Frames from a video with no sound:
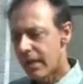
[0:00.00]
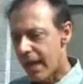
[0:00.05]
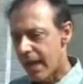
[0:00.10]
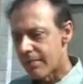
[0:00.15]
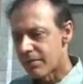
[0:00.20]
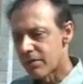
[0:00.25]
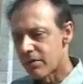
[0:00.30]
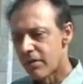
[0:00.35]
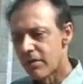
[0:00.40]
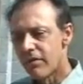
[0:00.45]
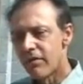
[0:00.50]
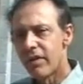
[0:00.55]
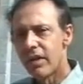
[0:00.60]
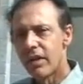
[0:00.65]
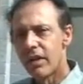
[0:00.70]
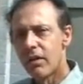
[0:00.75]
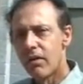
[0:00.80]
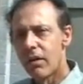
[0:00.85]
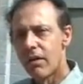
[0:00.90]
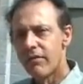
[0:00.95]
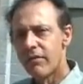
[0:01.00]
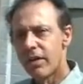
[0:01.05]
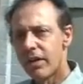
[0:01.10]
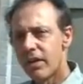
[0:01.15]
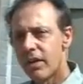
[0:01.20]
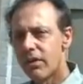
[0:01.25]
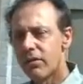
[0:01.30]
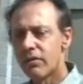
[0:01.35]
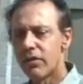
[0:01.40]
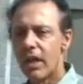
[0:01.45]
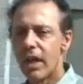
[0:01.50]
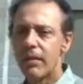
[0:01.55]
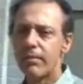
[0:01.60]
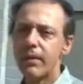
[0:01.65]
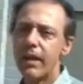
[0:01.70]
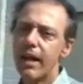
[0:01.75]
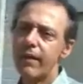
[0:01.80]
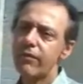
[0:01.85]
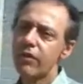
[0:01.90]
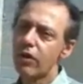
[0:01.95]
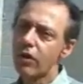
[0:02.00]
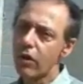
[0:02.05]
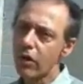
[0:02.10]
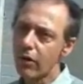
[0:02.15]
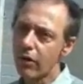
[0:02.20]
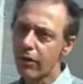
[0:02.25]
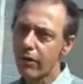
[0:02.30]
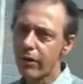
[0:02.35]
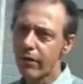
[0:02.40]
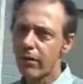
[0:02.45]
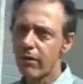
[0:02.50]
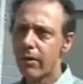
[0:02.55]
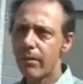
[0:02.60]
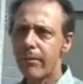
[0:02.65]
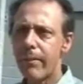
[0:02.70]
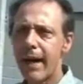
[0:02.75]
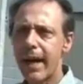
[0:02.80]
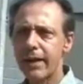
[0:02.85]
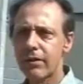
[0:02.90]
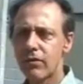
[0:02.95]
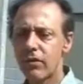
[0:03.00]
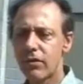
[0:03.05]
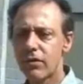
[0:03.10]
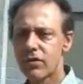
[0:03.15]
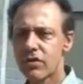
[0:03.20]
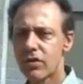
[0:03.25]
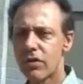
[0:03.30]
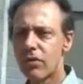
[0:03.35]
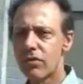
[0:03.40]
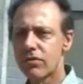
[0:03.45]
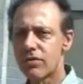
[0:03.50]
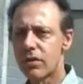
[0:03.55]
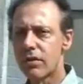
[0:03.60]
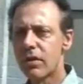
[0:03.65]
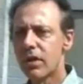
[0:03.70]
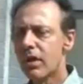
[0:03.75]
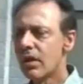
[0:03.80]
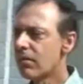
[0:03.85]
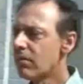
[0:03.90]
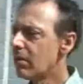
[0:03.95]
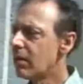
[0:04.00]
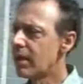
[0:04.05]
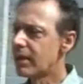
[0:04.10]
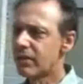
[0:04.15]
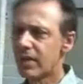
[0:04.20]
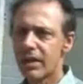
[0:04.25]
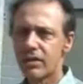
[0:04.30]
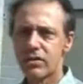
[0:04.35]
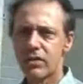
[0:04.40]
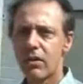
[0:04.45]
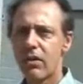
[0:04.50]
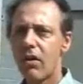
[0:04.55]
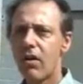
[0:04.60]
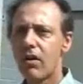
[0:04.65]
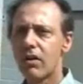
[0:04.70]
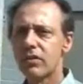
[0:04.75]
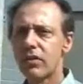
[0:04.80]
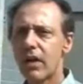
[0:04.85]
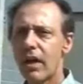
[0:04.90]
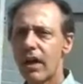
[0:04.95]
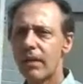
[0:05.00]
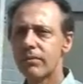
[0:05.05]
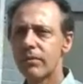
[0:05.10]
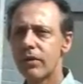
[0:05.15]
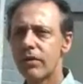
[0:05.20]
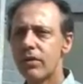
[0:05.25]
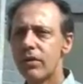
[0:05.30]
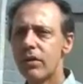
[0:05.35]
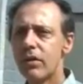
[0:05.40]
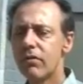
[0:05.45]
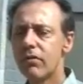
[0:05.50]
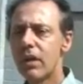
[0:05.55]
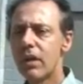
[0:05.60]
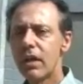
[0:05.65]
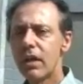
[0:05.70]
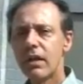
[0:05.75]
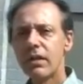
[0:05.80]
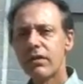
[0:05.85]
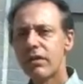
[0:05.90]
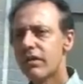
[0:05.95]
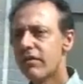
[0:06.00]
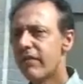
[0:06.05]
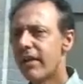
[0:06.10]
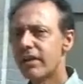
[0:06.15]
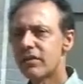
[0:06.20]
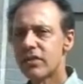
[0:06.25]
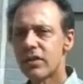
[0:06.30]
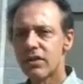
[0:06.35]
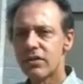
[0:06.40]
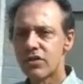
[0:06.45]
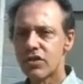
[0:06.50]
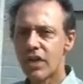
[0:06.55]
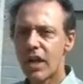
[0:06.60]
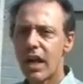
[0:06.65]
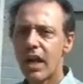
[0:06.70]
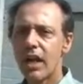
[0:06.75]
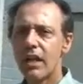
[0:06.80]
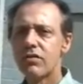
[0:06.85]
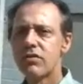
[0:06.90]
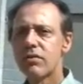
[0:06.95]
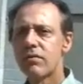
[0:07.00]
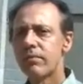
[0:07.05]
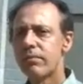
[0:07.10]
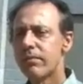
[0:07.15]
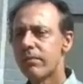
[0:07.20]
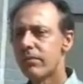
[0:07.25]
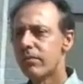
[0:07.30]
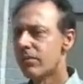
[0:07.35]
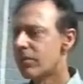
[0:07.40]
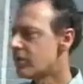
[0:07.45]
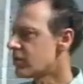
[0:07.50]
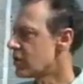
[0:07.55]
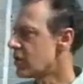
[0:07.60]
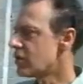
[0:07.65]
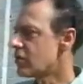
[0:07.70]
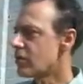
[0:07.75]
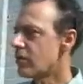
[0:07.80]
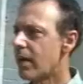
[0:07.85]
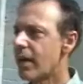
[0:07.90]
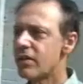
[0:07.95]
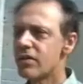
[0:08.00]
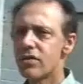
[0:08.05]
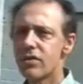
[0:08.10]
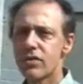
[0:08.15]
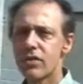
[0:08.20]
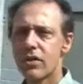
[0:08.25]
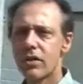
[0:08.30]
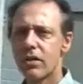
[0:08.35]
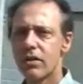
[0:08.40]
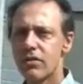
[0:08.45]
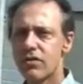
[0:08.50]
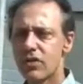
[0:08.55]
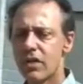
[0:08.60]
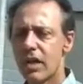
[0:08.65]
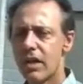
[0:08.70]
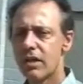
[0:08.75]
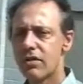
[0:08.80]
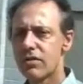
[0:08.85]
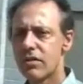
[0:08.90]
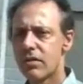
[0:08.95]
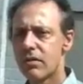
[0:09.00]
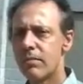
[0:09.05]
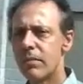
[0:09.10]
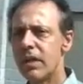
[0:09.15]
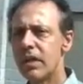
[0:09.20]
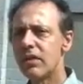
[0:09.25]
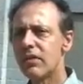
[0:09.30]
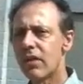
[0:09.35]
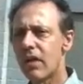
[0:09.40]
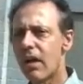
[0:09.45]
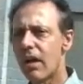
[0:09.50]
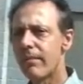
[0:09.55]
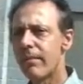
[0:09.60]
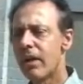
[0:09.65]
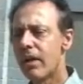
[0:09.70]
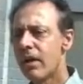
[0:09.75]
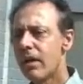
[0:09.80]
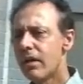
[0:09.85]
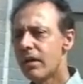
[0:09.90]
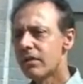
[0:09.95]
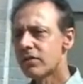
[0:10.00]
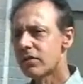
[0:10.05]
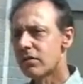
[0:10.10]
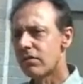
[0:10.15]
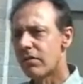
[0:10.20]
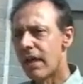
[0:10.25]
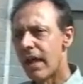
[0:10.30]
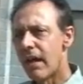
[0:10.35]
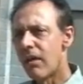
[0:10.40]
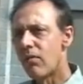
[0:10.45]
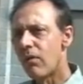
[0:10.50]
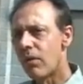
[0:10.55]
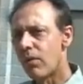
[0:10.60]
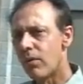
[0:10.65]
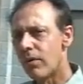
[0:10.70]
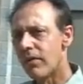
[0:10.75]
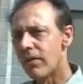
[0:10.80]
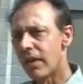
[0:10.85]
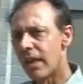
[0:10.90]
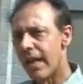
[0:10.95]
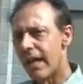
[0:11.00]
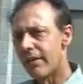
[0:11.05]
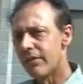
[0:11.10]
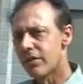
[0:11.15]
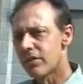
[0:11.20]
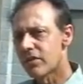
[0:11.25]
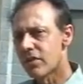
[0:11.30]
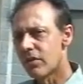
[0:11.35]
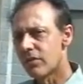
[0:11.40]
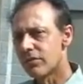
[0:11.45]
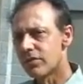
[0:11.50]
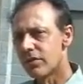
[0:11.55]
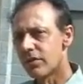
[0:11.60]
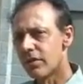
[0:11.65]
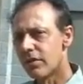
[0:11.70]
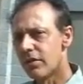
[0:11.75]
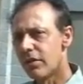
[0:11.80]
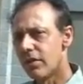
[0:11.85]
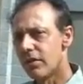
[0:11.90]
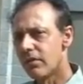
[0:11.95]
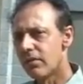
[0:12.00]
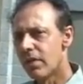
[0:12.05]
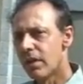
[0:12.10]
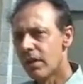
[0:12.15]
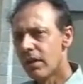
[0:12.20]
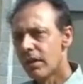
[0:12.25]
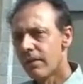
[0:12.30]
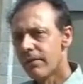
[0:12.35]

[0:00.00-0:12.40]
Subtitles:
capture the video on videotape, and have to courier it back to the soldier. Well, that takes a long time to do. The events can change. Situations can change in the meantime. So now what we've allowed the soldier to do